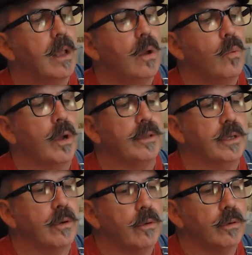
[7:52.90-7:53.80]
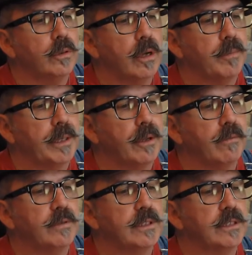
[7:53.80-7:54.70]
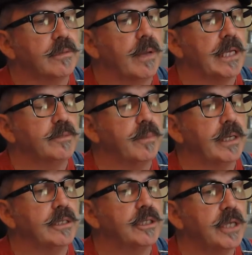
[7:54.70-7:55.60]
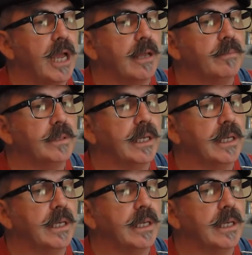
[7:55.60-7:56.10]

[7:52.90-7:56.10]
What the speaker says: When the autonomic nervous system has been shaped